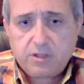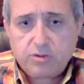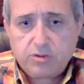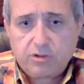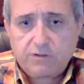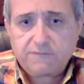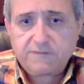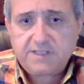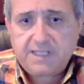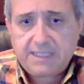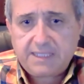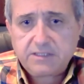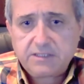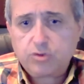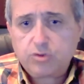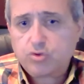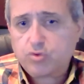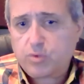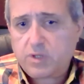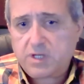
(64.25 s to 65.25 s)
of 10
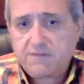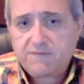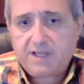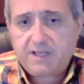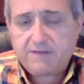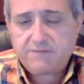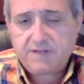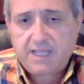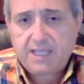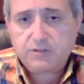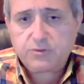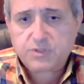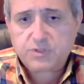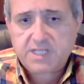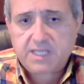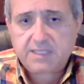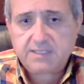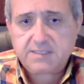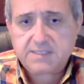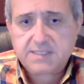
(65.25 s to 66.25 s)
to 25
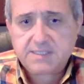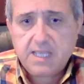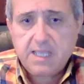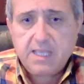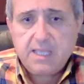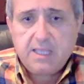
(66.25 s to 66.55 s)
nanoseconds,